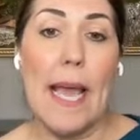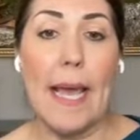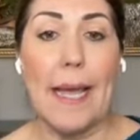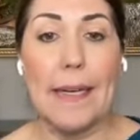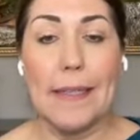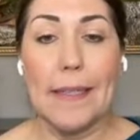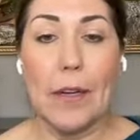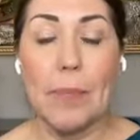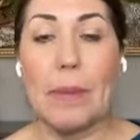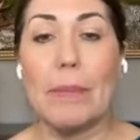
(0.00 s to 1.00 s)
And,
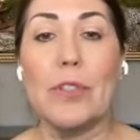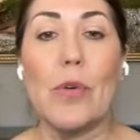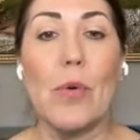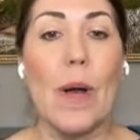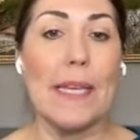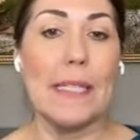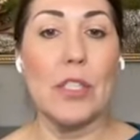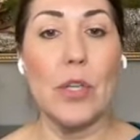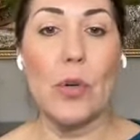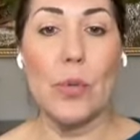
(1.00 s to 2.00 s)
people don't quite get
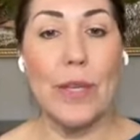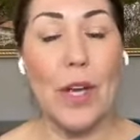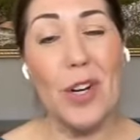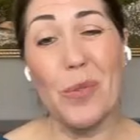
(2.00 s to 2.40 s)
to know who we are.